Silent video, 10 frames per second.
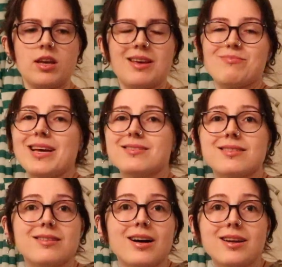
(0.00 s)
it makes
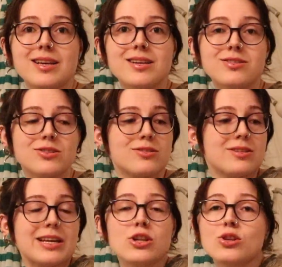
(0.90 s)
it a lot easier.
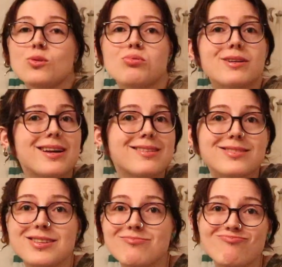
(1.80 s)
It's like a
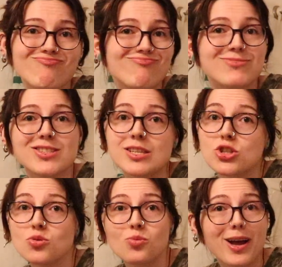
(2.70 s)
lubricant
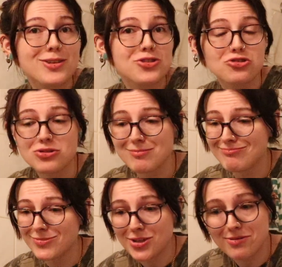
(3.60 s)

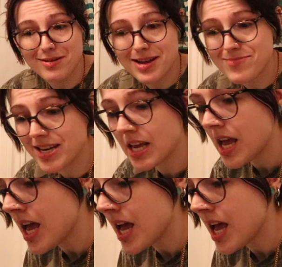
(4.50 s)
situation, you know what I mean?